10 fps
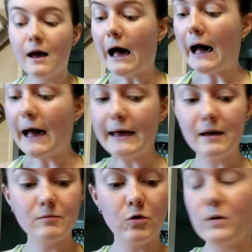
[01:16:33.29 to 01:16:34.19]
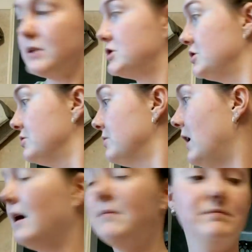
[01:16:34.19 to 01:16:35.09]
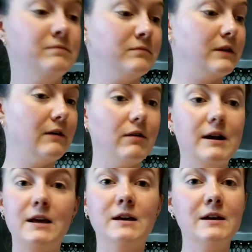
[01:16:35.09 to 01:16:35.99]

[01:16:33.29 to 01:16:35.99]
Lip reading: I am going to get ready